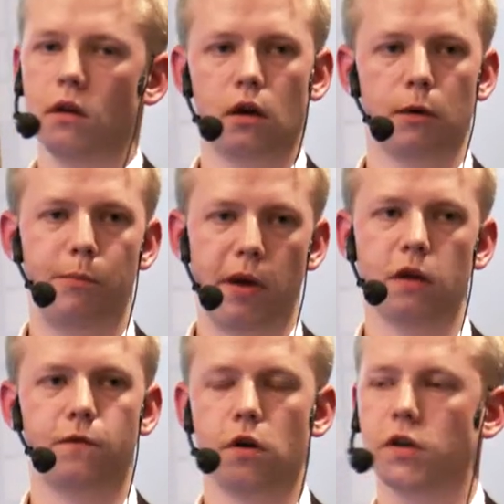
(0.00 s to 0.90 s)
uh,
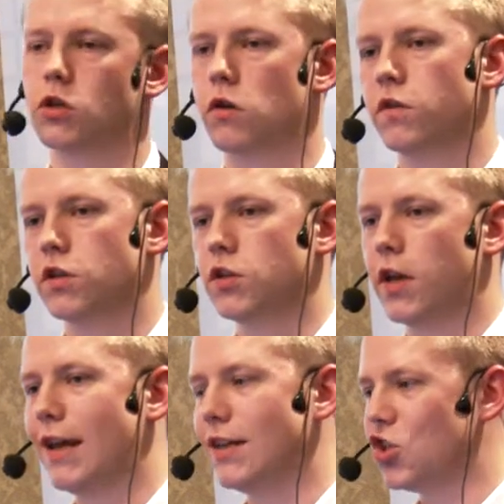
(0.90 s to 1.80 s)
paying for our services
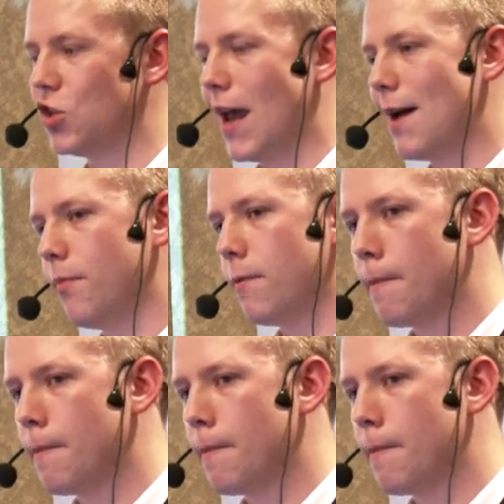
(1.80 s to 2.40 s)
ASAP,